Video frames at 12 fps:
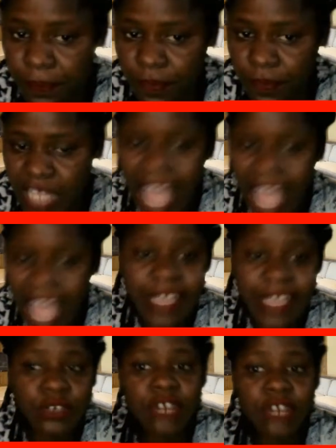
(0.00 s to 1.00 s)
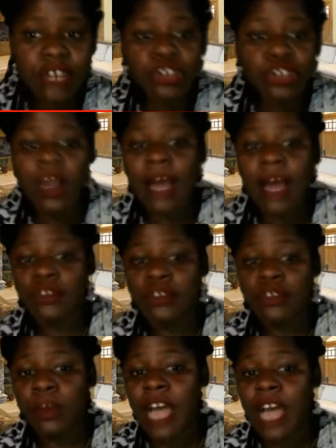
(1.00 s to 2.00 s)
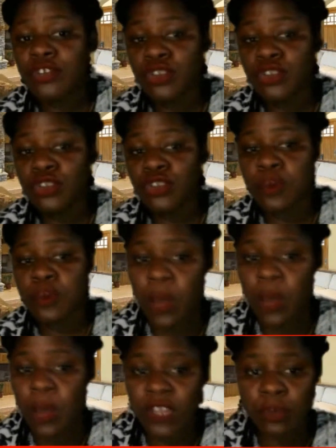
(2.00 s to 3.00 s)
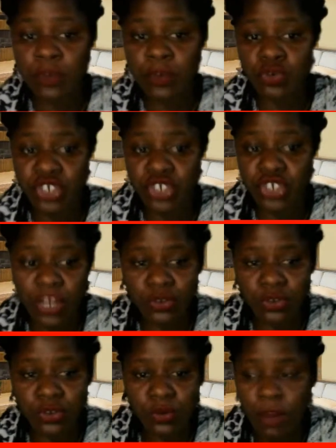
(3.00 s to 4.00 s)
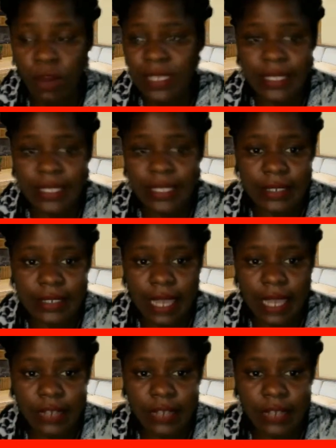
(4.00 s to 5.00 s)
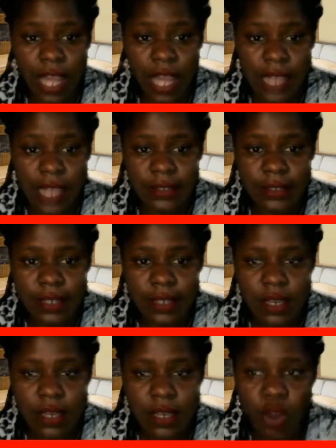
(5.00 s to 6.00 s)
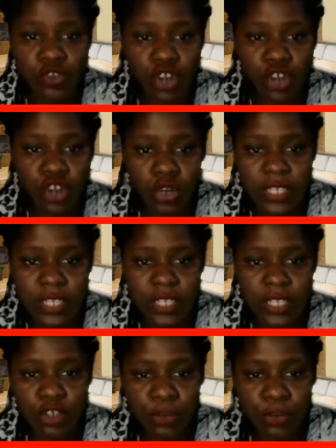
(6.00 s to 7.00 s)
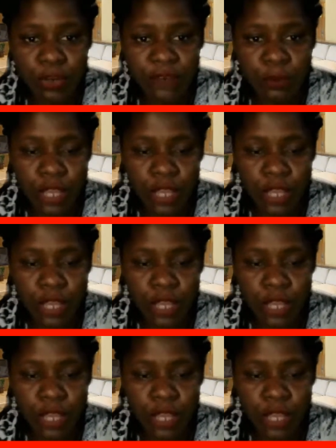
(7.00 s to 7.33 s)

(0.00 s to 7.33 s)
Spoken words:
I actually returned some card to those people I was able to reach out to. Come and take this card, your card. Continue collecting your money from here.